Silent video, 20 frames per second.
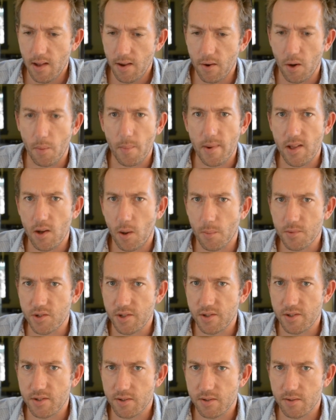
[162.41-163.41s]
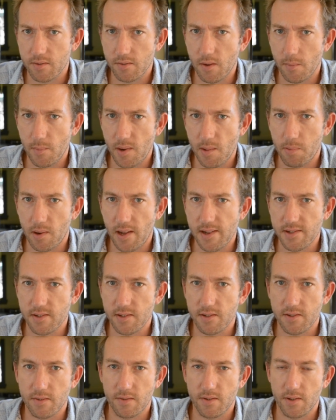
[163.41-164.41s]
not many options, not many
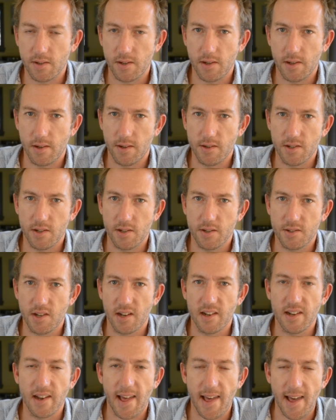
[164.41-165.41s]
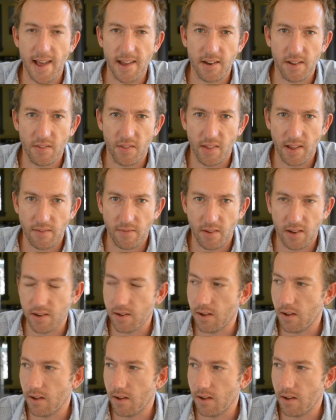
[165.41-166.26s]
places to land in the event